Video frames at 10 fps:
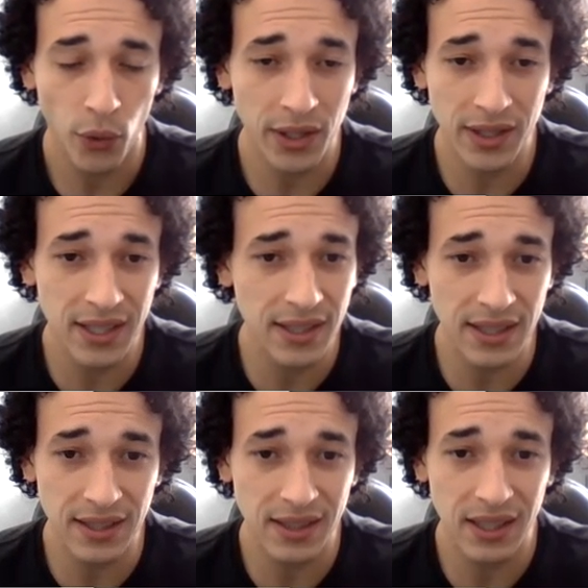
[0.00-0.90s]

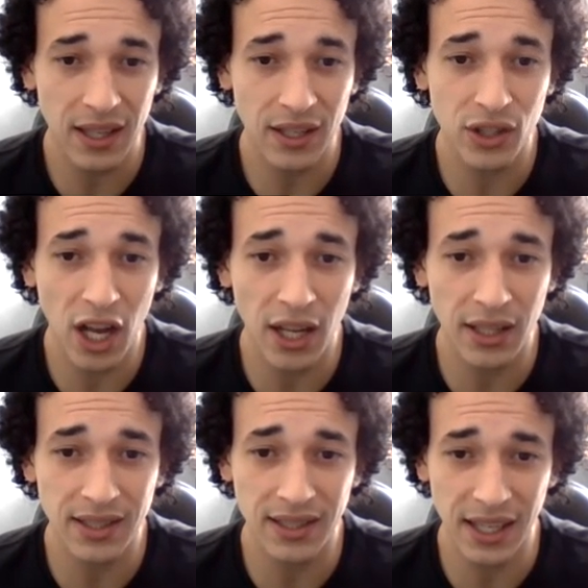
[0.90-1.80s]
Resistance is
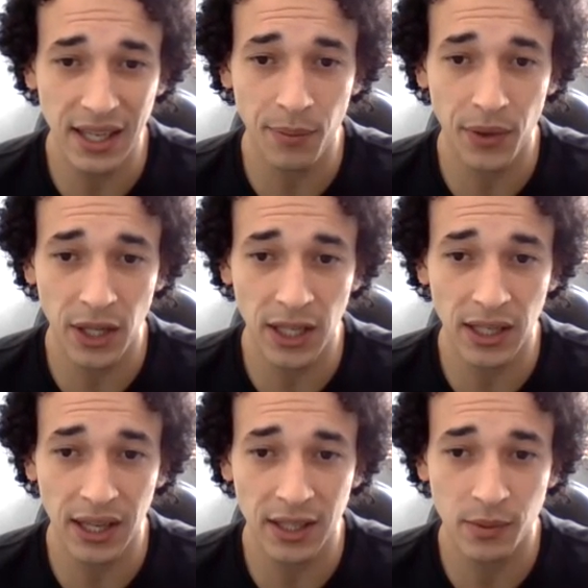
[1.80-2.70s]
not the same
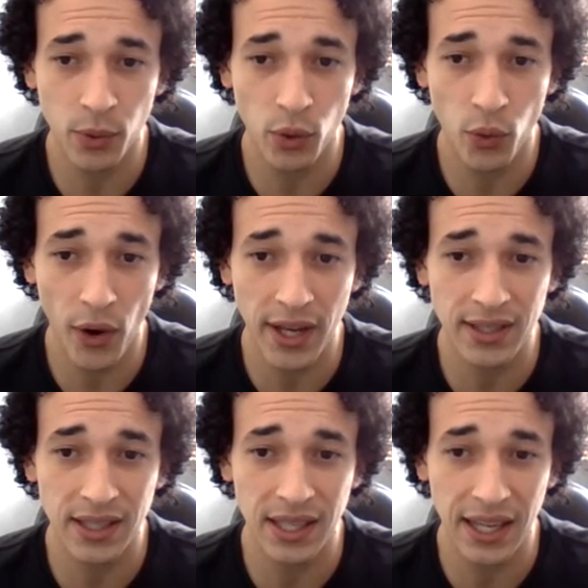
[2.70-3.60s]
thing as
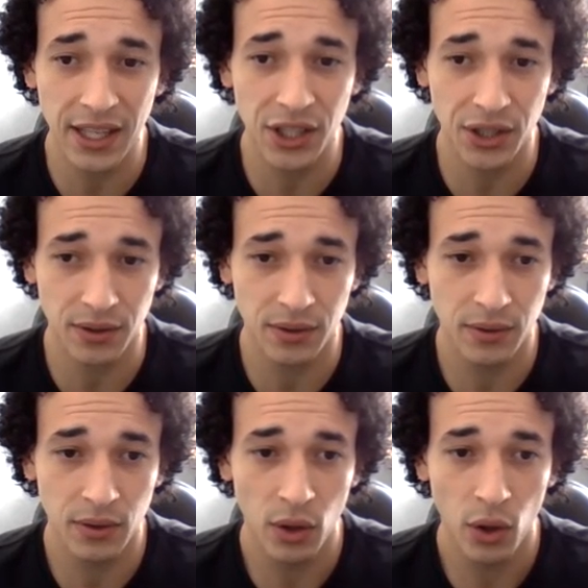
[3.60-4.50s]
procrastination
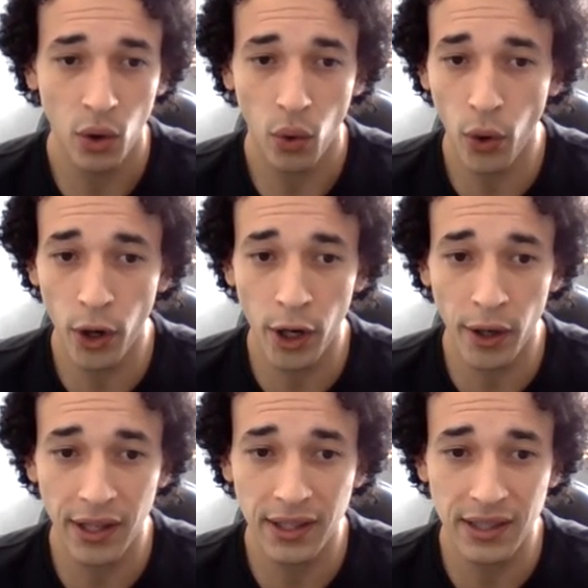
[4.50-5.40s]

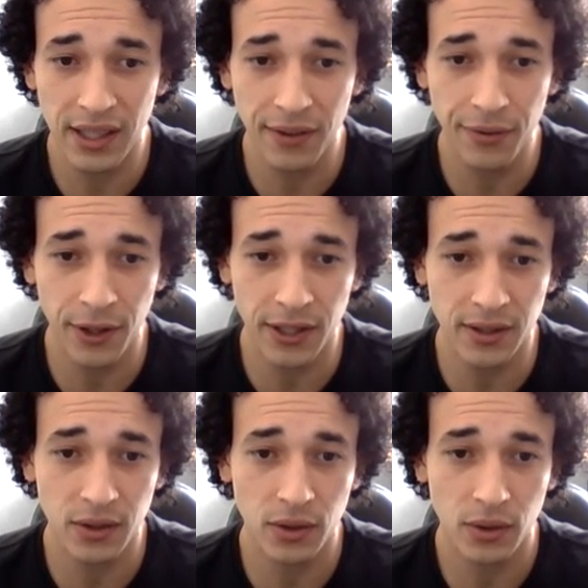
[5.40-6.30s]
or
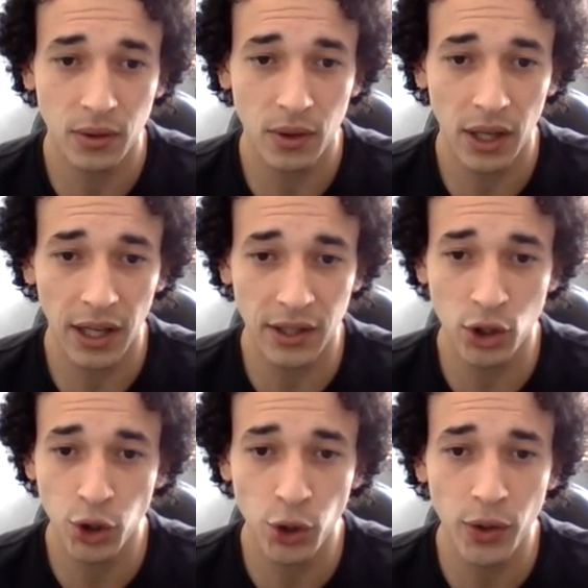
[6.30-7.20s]
indifference and
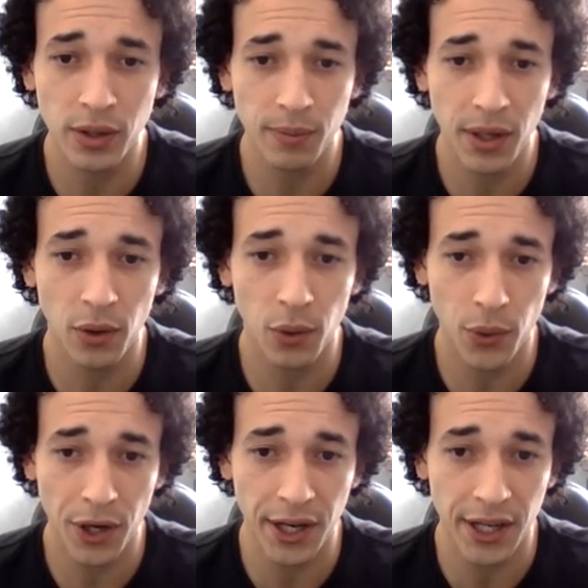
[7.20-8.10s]
shouldn't be
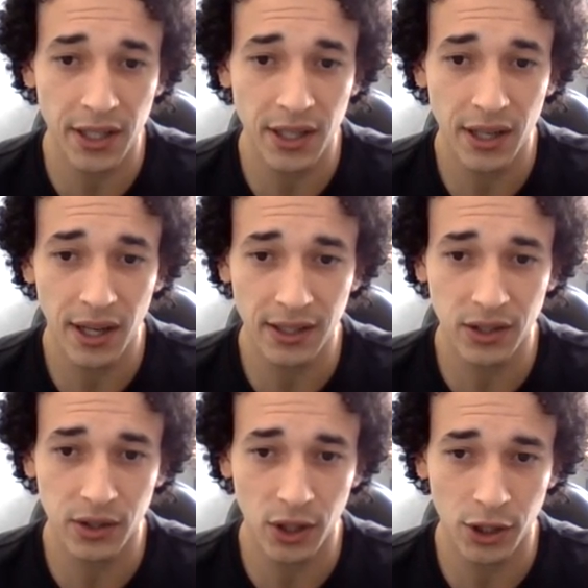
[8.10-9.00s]
treated as
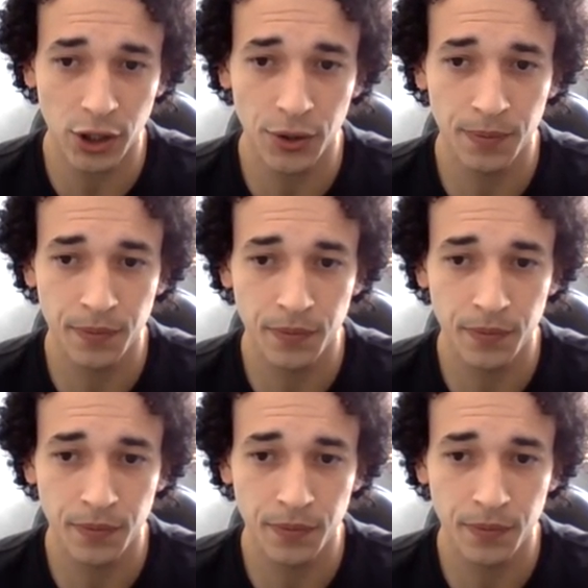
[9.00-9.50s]
such.